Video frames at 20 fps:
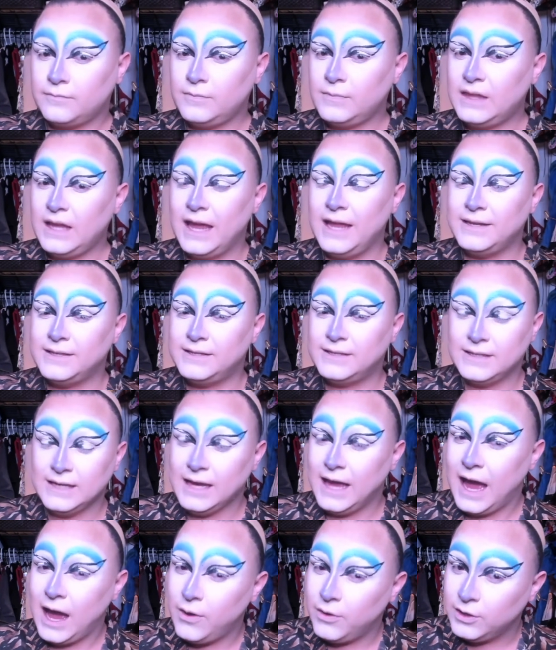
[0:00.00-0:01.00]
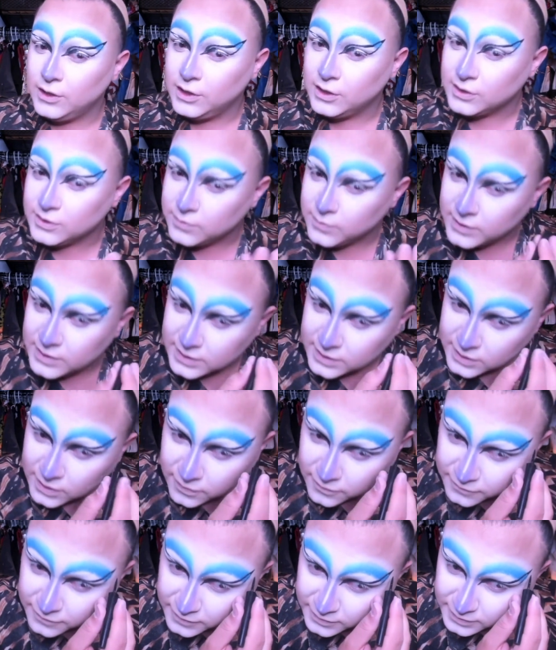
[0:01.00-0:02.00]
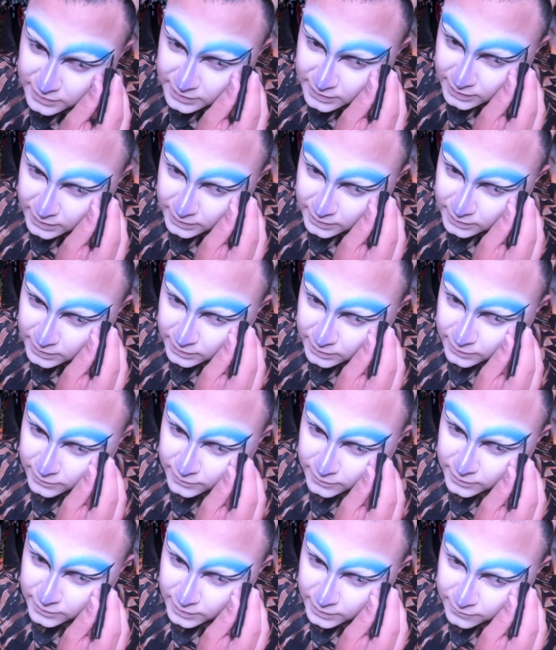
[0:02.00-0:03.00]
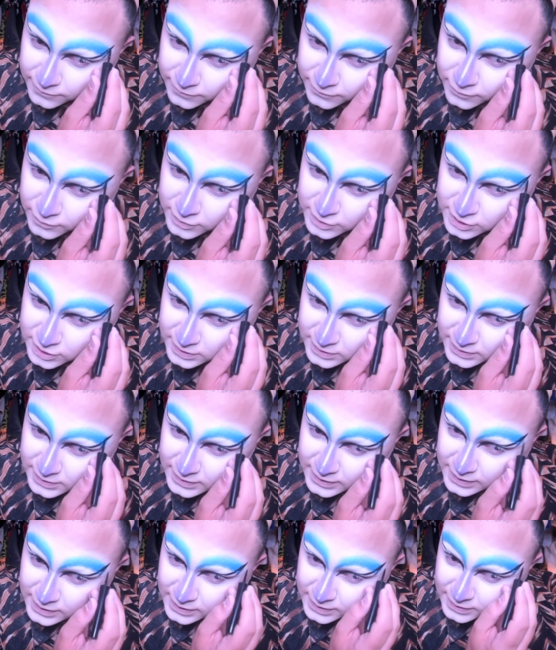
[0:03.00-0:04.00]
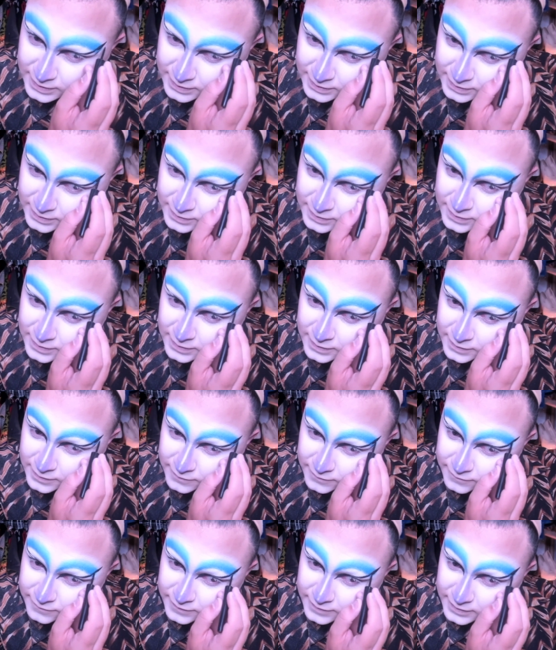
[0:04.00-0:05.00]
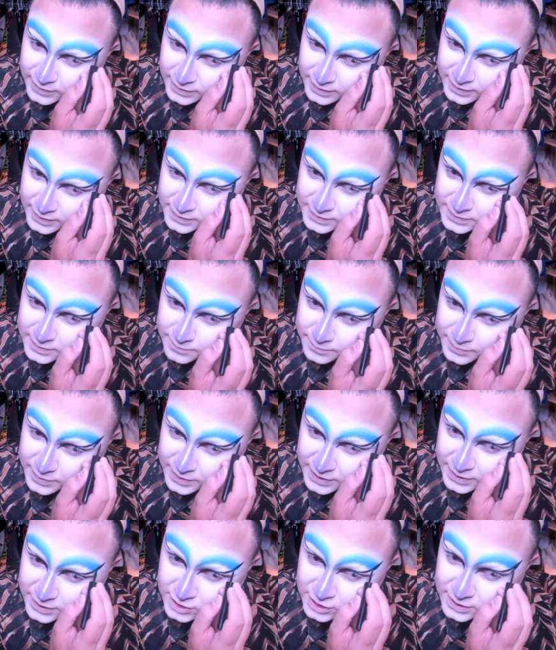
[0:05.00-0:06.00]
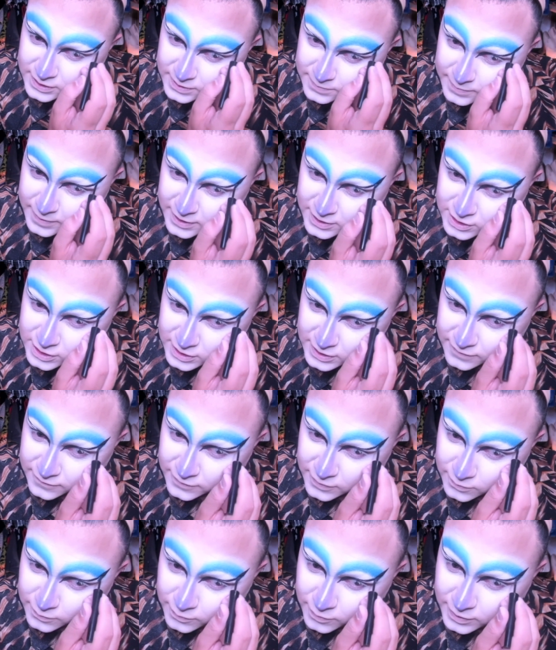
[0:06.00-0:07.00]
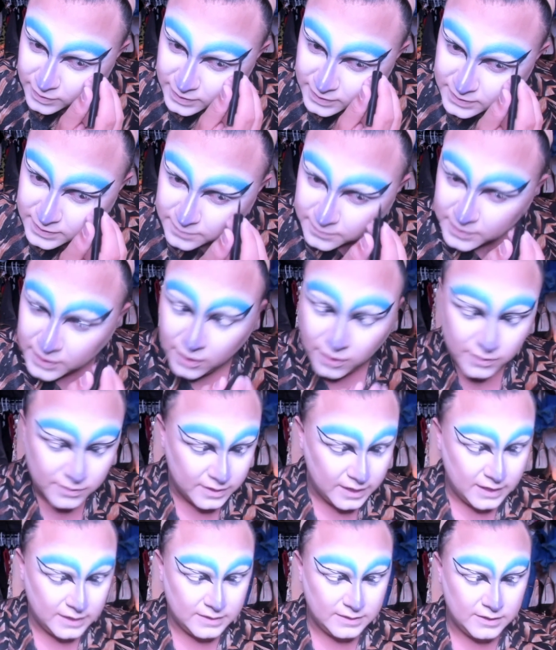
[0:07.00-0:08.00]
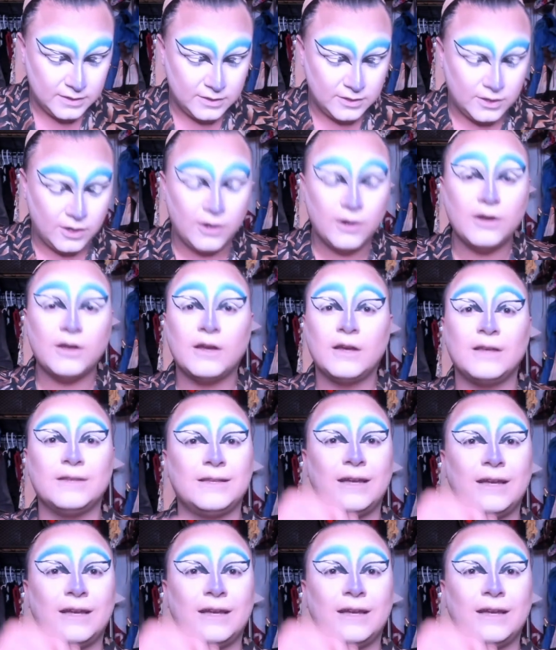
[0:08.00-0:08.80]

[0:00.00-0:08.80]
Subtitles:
and see how it looks once it's all filled in. Unfortunately, filling in is a bitch, especially if you want it to be all nice and dark, because I